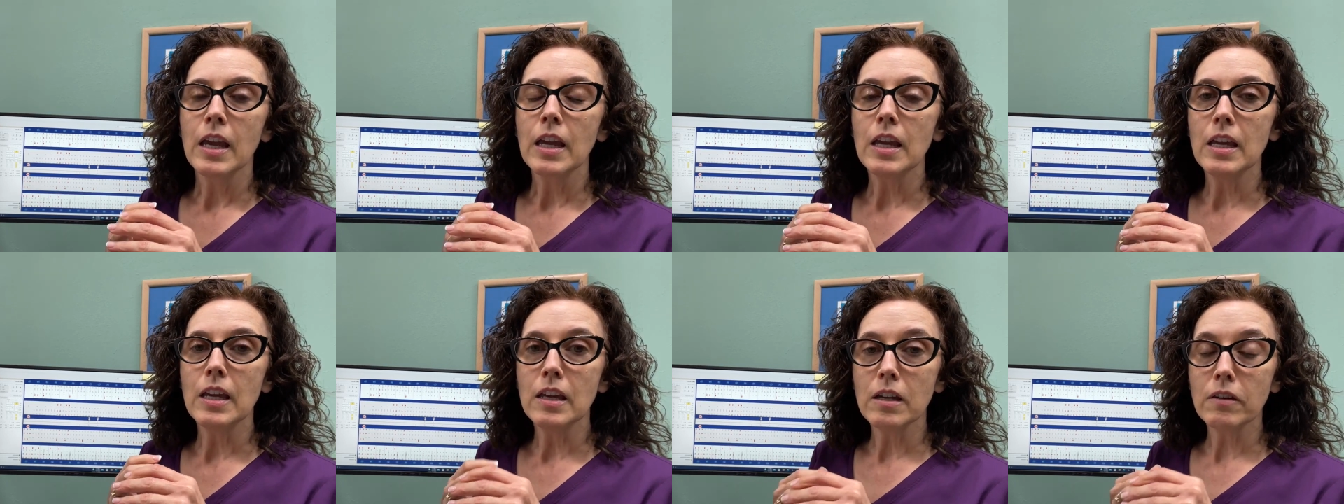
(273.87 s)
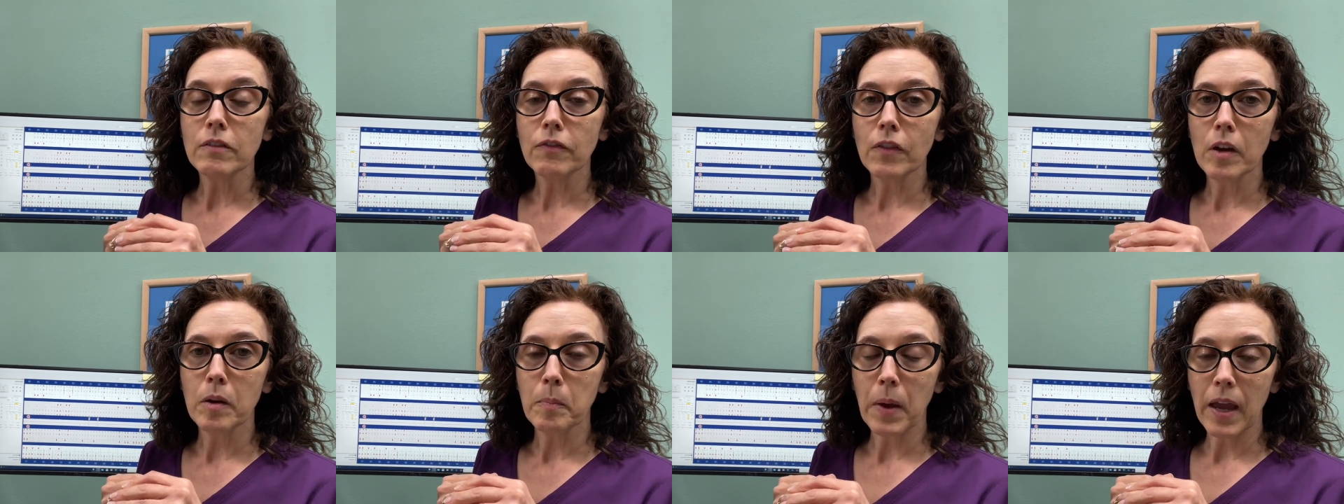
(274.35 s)
If
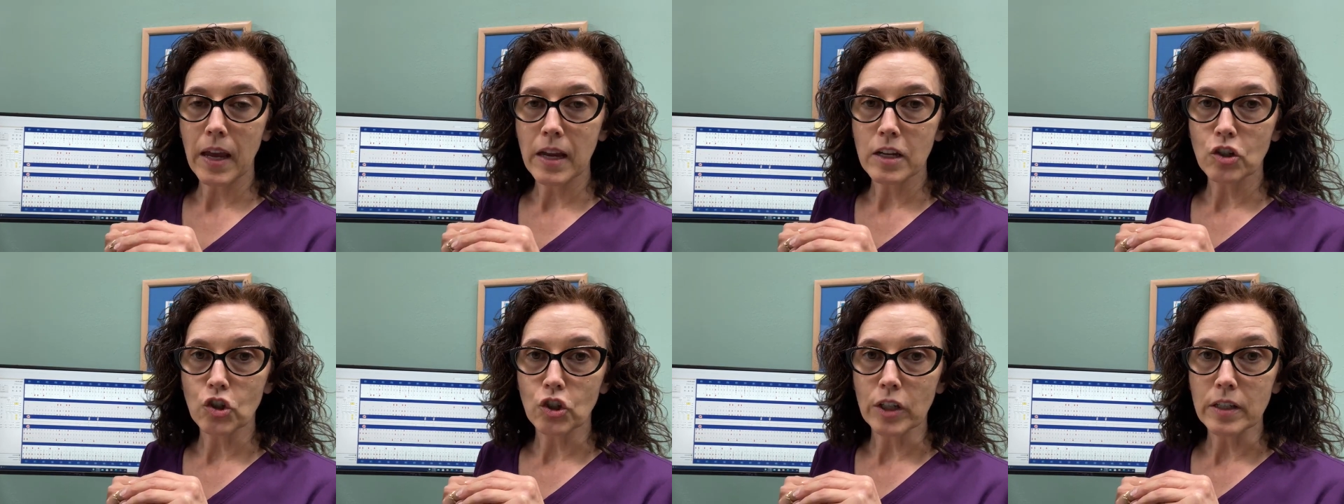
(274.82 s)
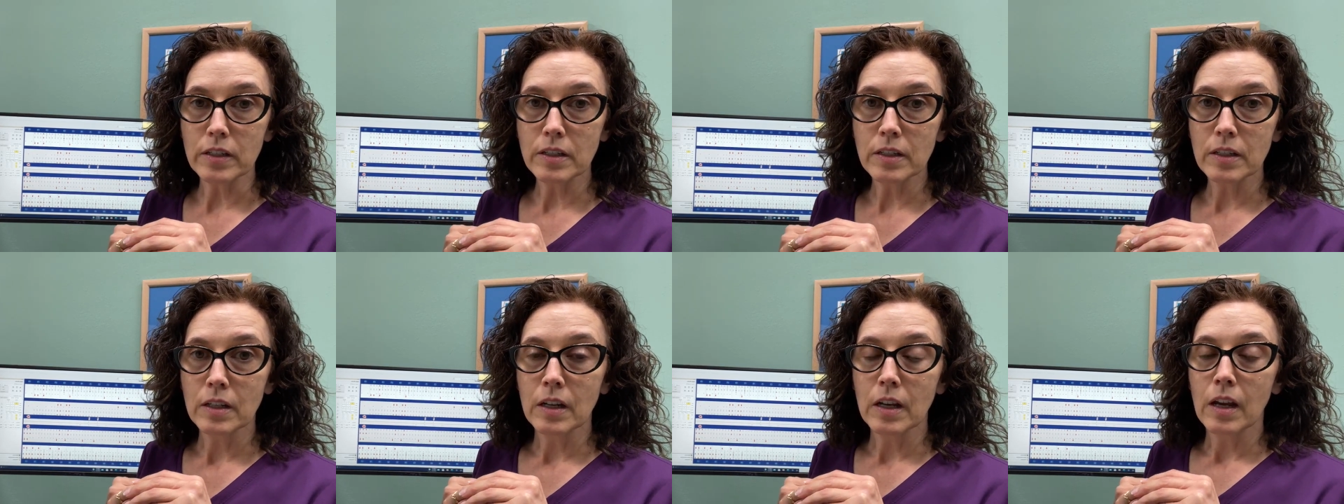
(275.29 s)
a patient
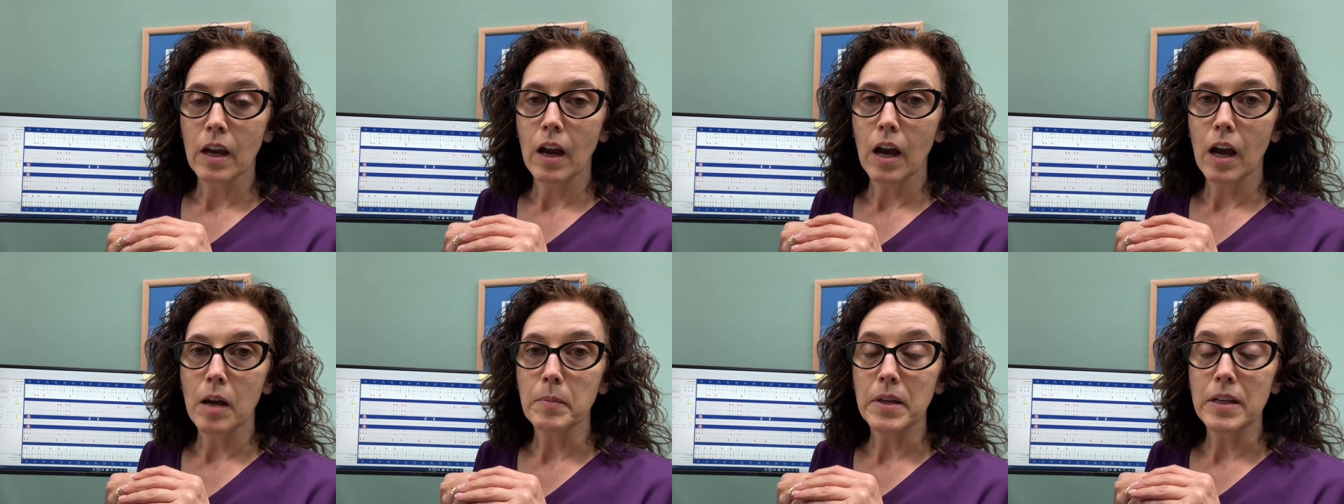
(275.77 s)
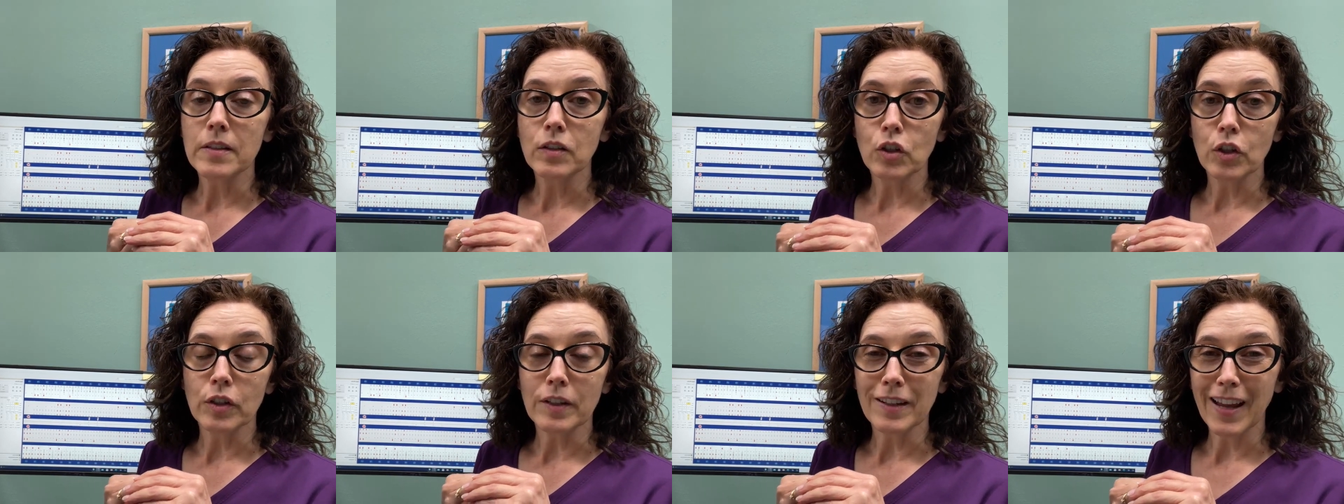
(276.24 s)
um, is
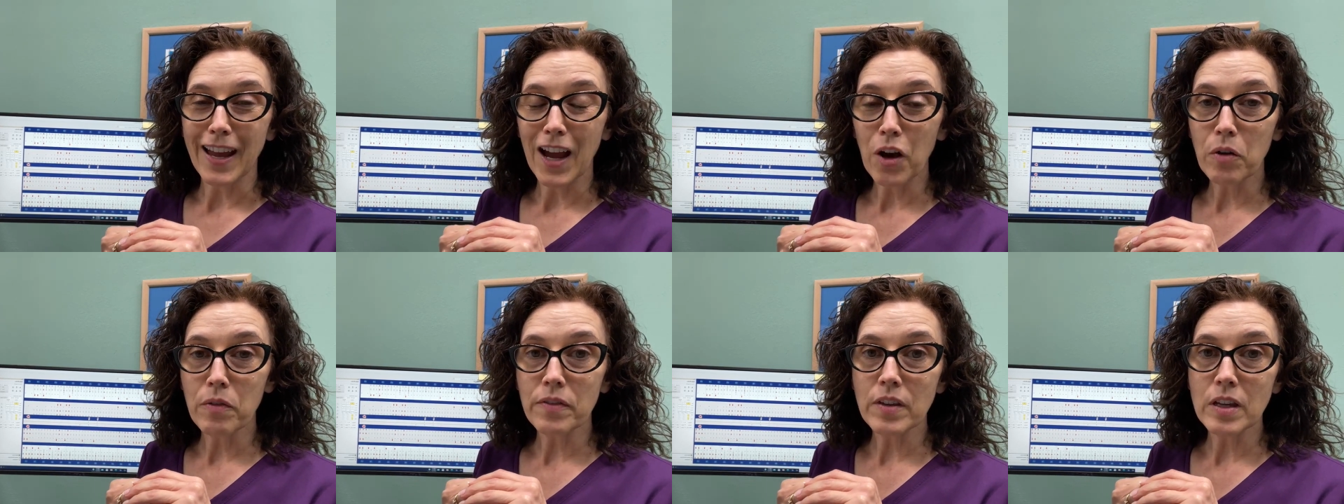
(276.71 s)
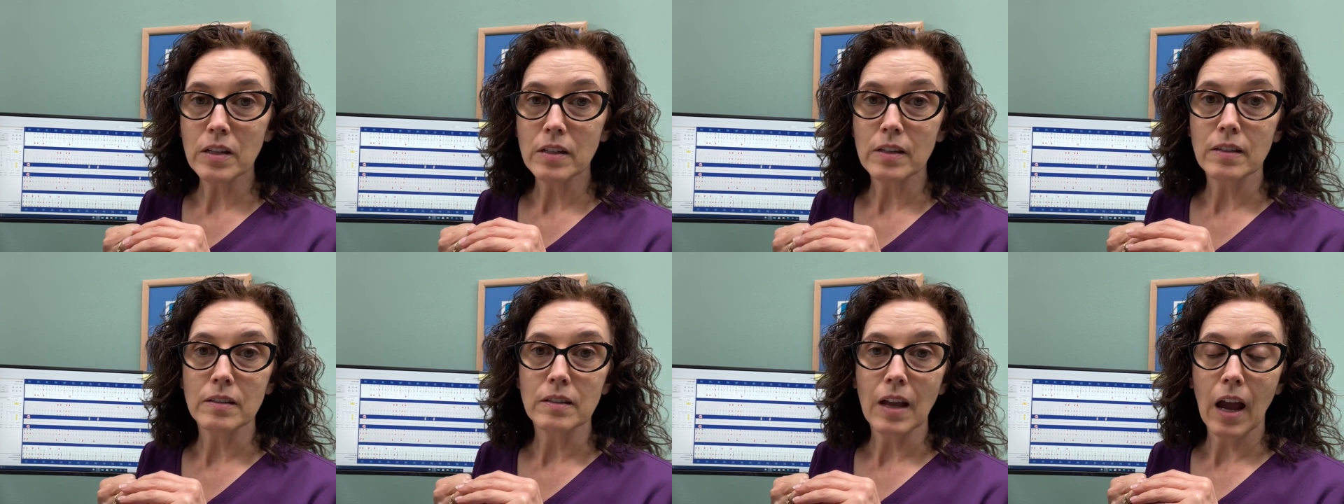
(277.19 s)
good and healthy,
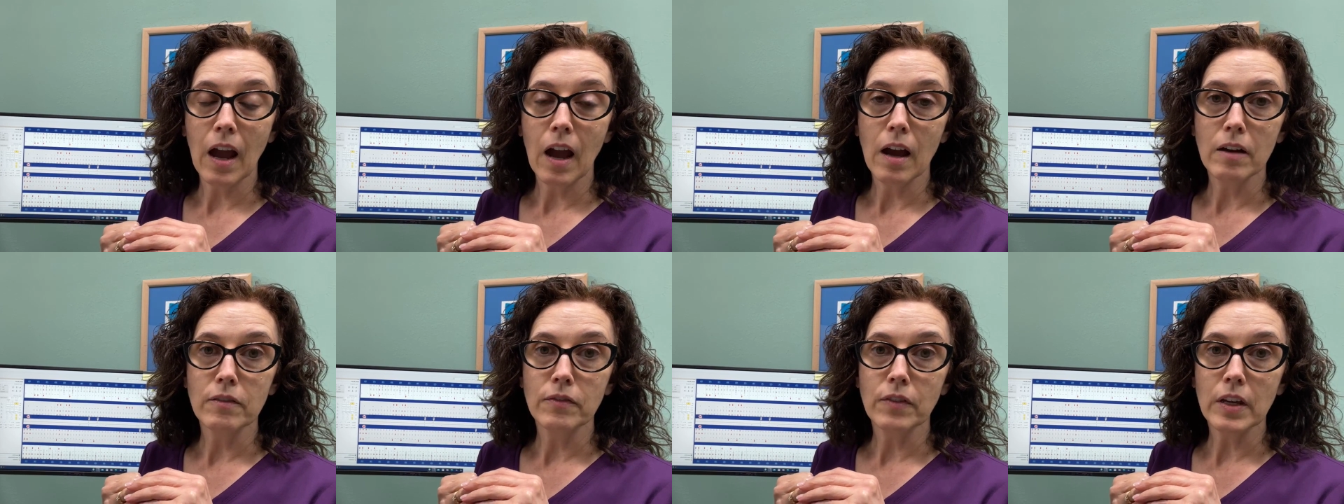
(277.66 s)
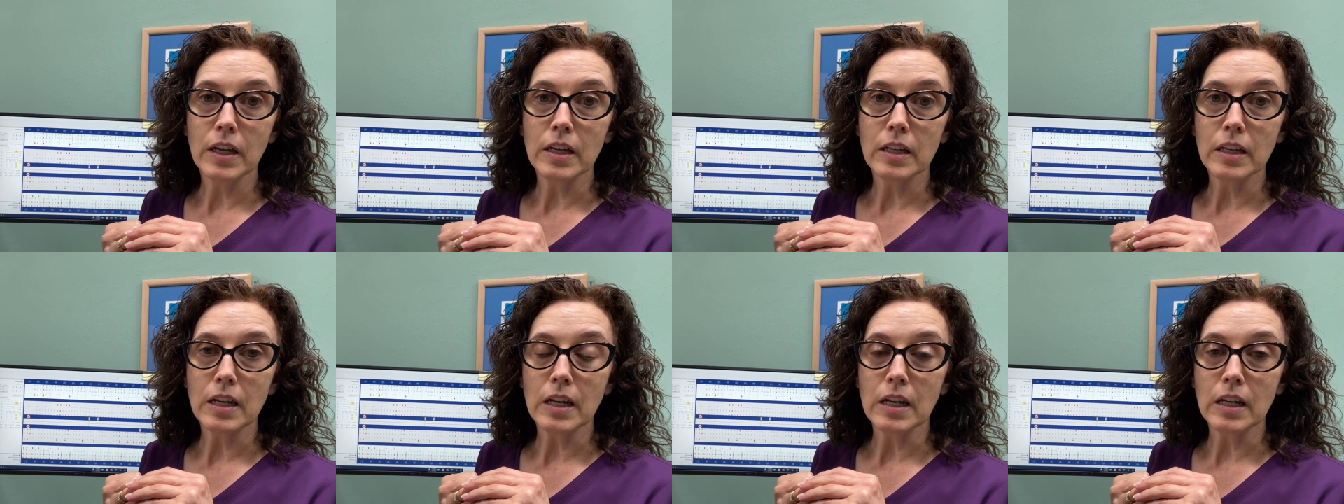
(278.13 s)
doesn't have
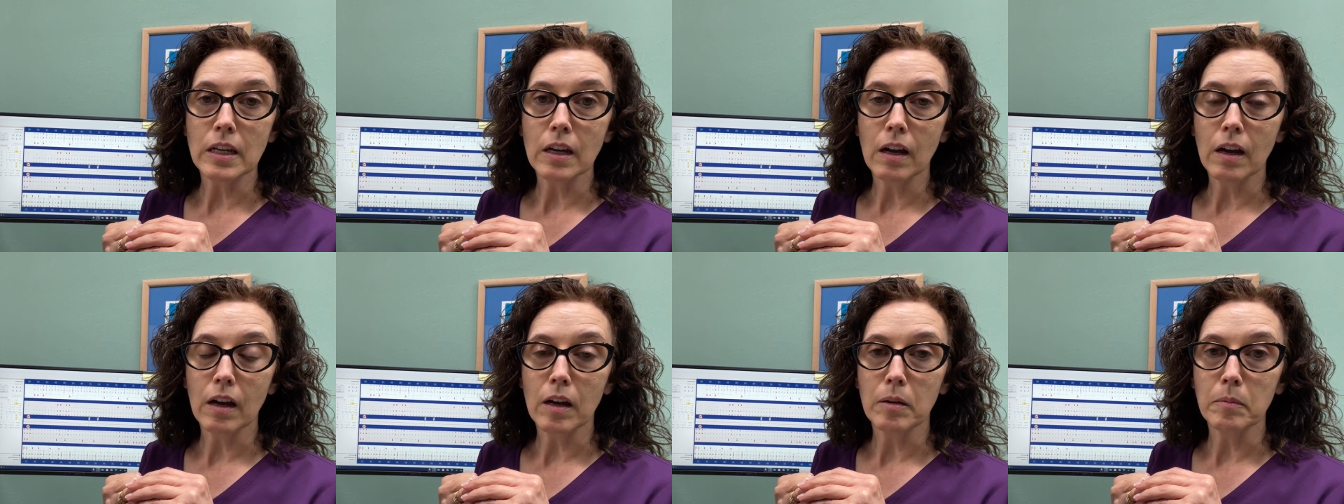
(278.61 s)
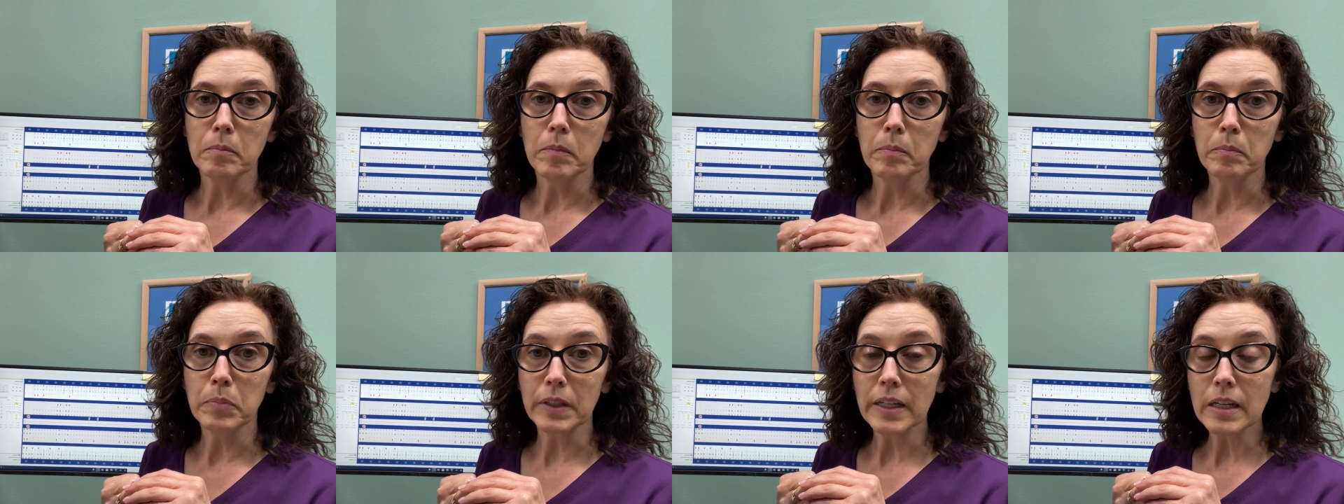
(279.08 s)
any um,
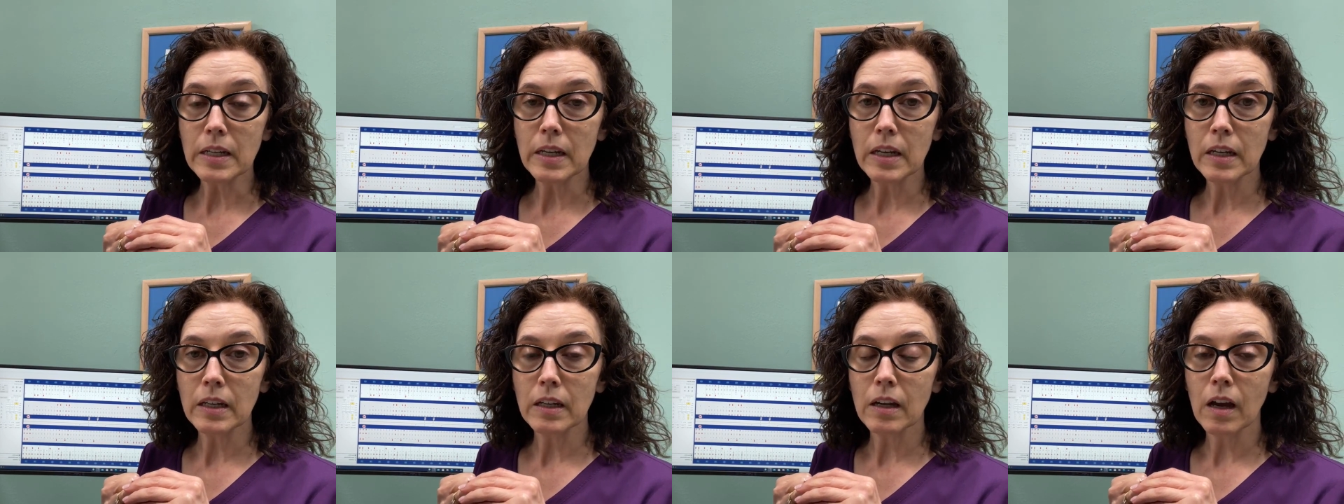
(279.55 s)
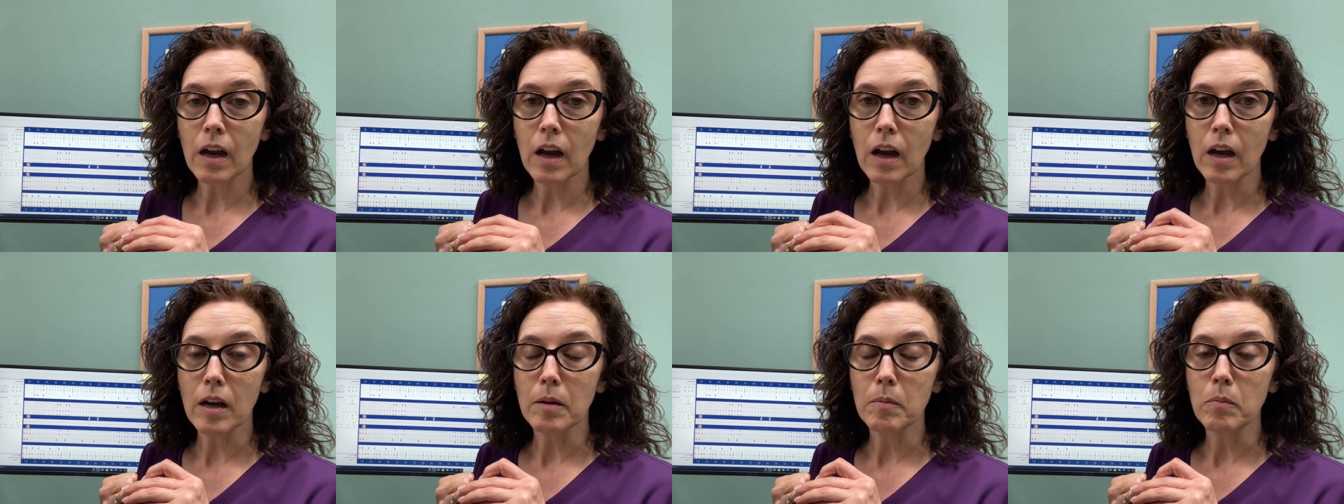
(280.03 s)
bleeding,
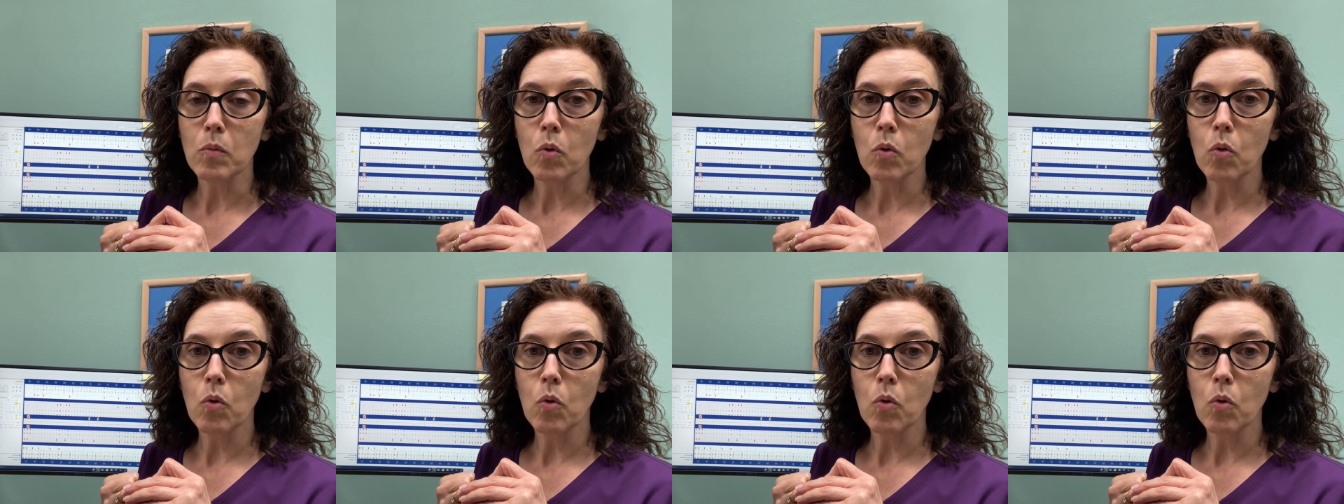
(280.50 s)
um,